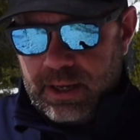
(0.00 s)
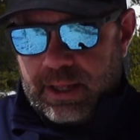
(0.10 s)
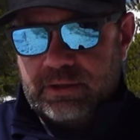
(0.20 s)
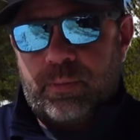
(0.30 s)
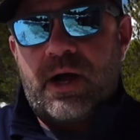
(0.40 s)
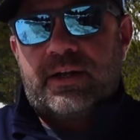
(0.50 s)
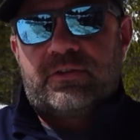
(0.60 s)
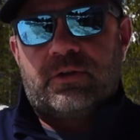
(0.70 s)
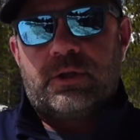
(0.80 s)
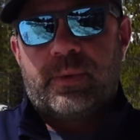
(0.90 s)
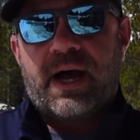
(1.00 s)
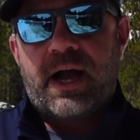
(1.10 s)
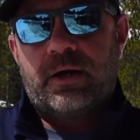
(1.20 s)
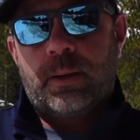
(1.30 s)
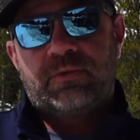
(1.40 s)
I like the pockets are a little bit
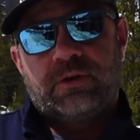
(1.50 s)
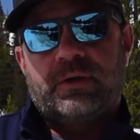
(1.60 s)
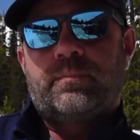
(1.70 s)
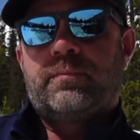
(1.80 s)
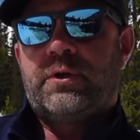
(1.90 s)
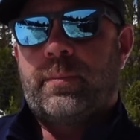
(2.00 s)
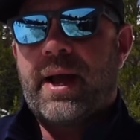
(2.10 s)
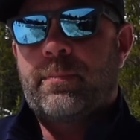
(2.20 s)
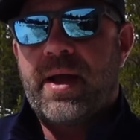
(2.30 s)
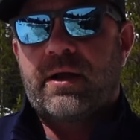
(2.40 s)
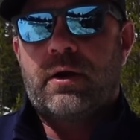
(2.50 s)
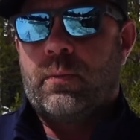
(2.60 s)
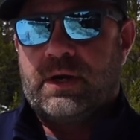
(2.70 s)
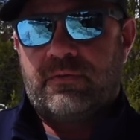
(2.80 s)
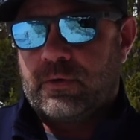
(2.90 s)
higher up, so your, your backpack
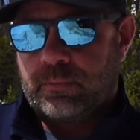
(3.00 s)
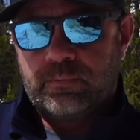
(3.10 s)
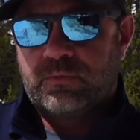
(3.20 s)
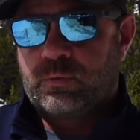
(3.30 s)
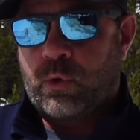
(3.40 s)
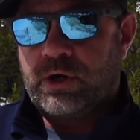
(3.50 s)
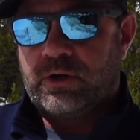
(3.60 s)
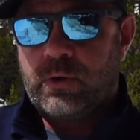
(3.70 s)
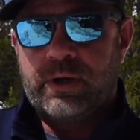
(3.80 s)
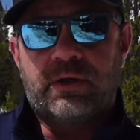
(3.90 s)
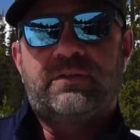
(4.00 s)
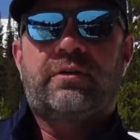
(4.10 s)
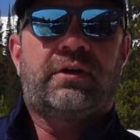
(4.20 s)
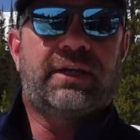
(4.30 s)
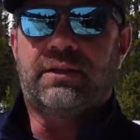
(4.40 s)
on whatever sport you're doing is
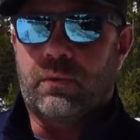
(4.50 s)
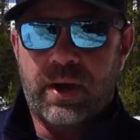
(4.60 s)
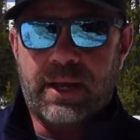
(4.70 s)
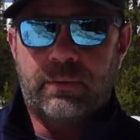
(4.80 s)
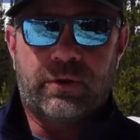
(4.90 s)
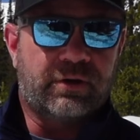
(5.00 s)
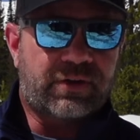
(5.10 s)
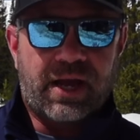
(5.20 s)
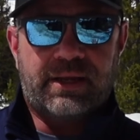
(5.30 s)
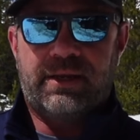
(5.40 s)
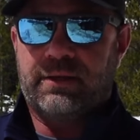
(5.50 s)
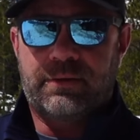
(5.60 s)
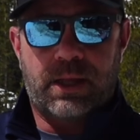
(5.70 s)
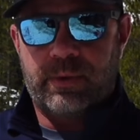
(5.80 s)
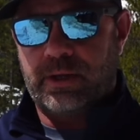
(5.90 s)
not gonna get in the way, whether it's hiking,
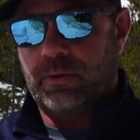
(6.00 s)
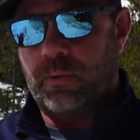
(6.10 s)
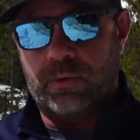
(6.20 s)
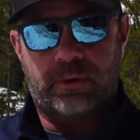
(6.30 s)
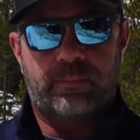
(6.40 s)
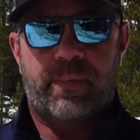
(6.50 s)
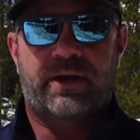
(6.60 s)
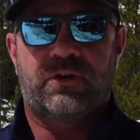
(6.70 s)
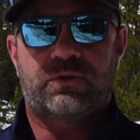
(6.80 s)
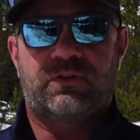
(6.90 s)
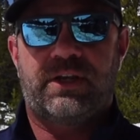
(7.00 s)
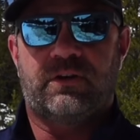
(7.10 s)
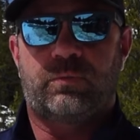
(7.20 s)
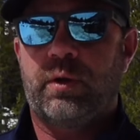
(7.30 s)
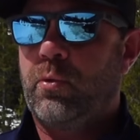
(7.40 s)
climbing, or backcountry skiing
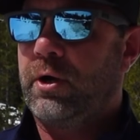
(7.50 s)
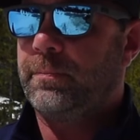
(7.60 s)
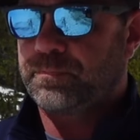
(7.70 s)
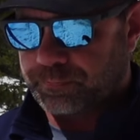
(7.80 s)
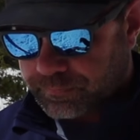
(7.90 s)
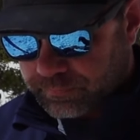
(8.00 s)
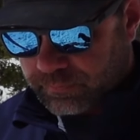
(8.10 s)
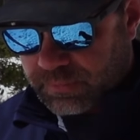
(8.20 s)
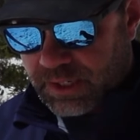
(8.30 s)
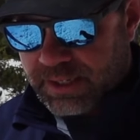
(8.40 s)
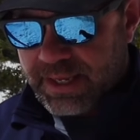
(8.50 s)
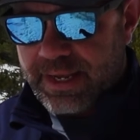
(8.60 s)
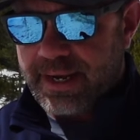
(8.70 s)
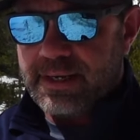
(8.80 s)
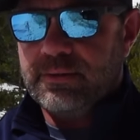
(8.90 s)
or splitboarding.
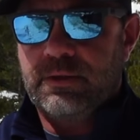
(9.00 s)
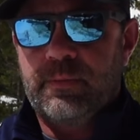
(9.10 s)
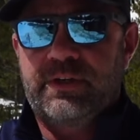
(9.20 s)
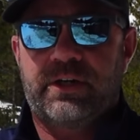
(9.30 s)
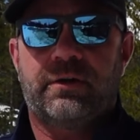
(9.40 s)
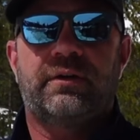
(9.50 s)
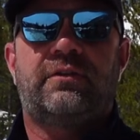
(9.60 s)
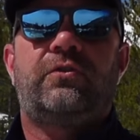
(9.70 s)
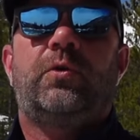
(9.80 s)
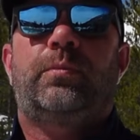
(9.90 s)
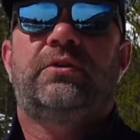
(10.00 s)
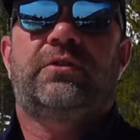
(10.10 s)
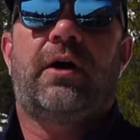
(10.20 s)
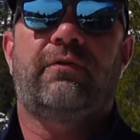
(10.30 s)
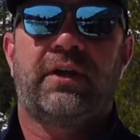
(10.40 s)
And the material is super
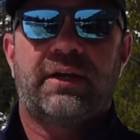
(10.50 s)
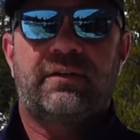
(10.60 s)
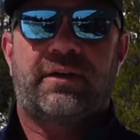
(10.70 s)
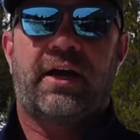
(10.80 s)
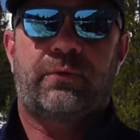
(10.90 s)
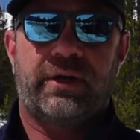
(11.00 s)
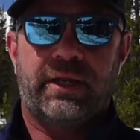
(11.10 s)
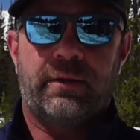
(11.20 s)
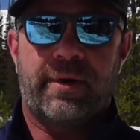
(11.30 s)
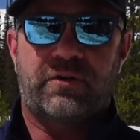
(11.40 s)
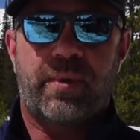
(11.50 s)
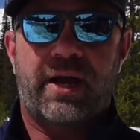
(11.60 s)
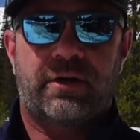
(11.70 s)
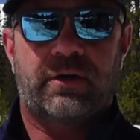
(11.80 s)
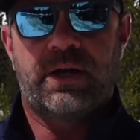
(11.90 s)
soft. It's got a three D mesh
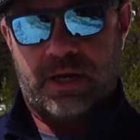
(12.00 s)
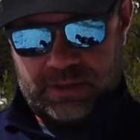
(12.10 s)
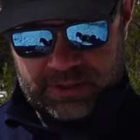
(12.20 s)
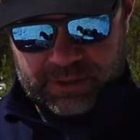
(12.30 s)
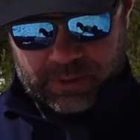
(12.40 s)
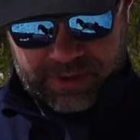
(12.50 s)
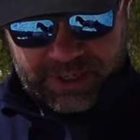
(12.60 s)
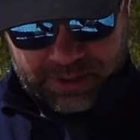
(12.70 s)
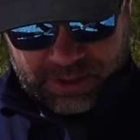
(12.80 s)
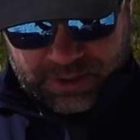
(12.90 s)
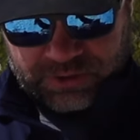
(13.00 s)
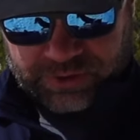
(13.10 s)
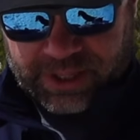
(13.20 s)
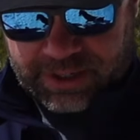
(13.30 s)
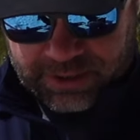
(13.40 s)
backer to dump heat. I'll show you that